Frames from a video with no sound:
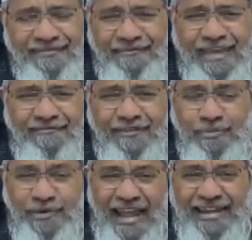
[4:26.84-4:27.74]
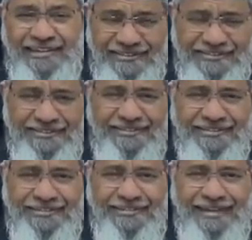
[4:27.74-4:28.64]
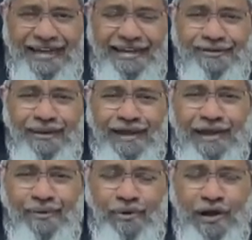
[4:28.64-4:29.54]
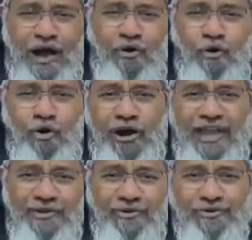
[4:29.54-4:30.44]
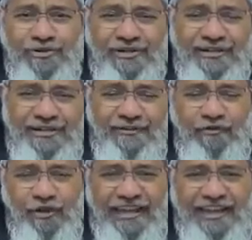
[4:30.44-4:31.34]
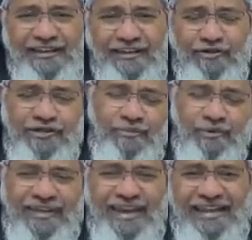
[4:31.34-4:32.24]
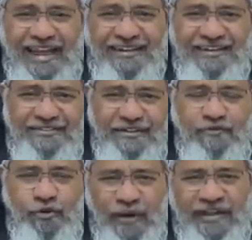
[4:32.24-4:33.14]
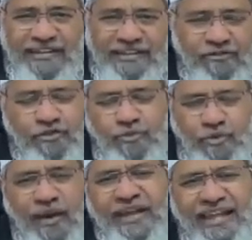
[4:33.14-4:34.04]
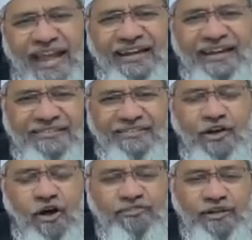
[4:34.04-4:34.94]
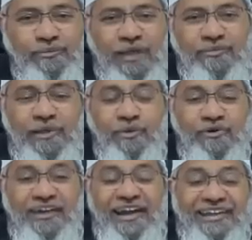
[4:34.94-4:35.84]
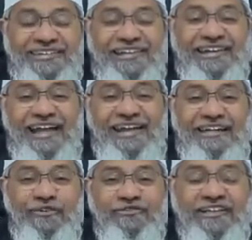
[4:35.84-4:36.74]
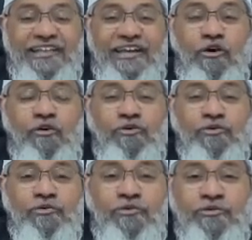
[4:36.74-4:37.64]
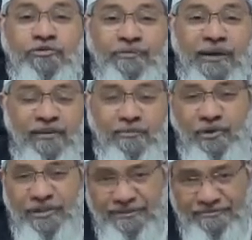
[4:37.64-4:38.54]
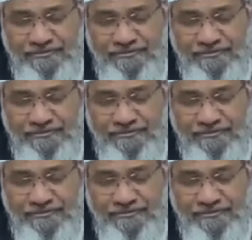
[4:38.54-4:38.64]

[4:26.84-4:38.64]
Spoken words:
they put candles, and depending upon how old are you, if you're 10 years old, they put 10 candles. If you're 20 years old, they put 20 candles. Or sometimes they put one additional candle to say that you're going to spend one more year.